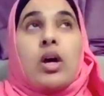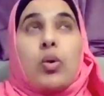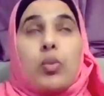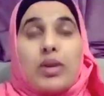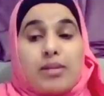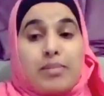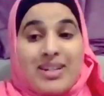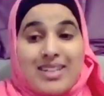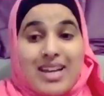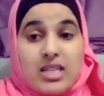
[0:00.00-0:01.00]
we did
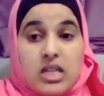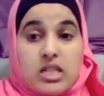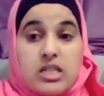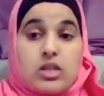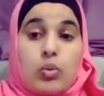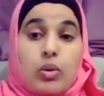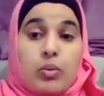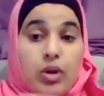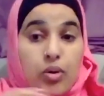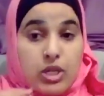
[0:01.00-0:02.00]
blood gases. We were
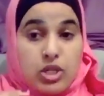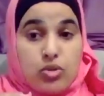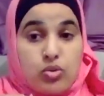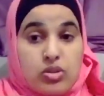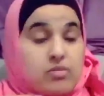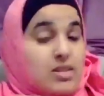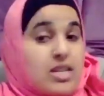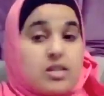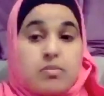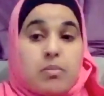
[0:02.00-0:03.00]
going to do some
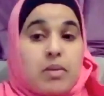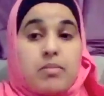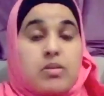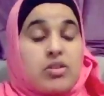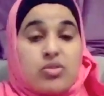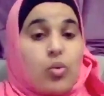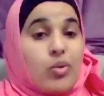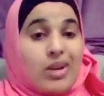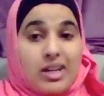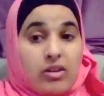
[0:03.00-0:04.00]
tests, but baby is not
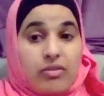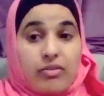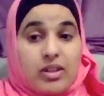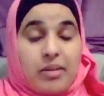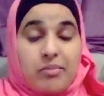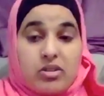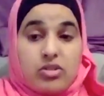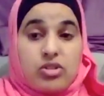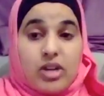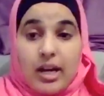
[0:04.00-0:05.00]
well enough for them
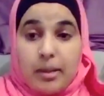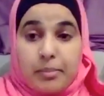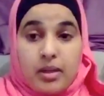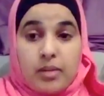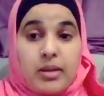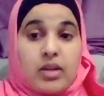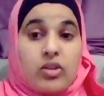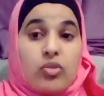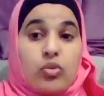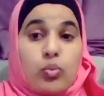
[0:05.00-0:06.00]
to happen,
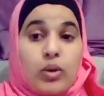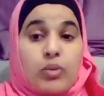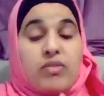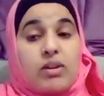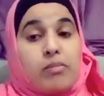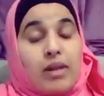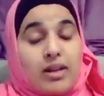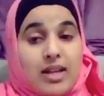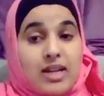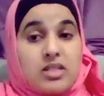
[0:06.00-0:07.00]
because when we've done blood
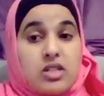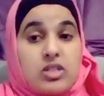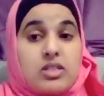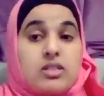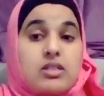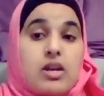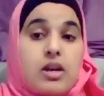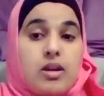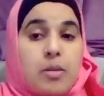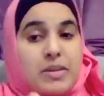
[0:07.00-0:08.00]
gases,
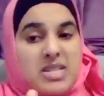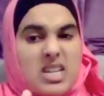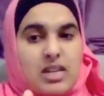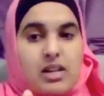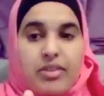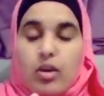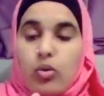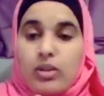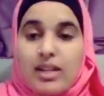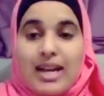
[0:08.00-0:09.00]
a particular thing
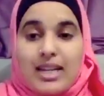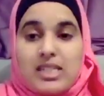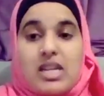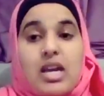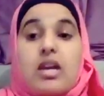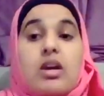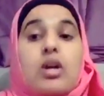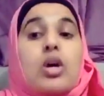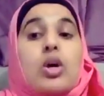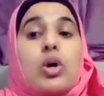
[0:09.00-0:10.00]
called the lactate,
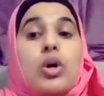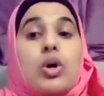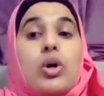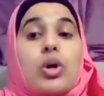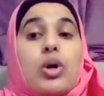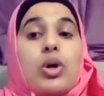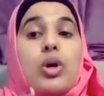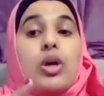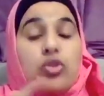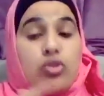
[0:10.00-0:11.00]

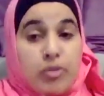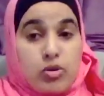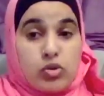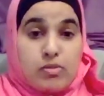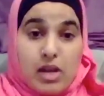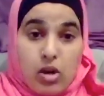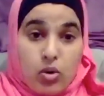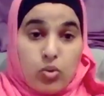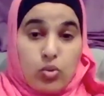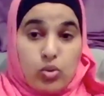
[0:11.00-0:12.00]
it's supposed to be
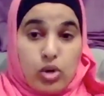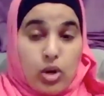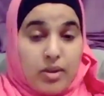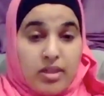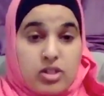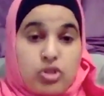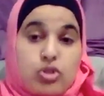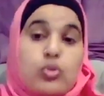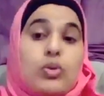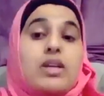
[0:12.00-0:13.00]
lower than
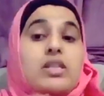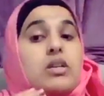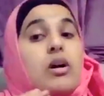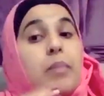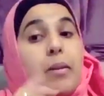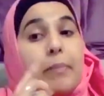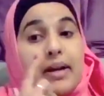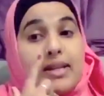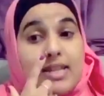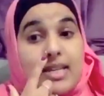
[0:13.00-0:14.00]
2. It's come up
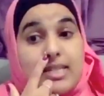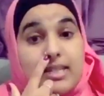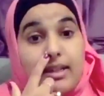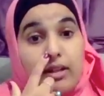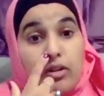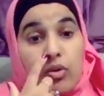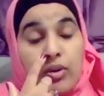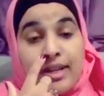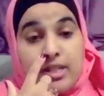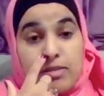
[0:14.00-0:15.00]
as 18 on
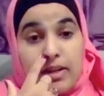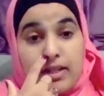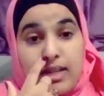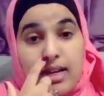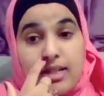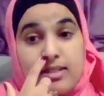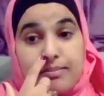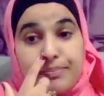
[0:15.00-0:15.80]
his blood gas,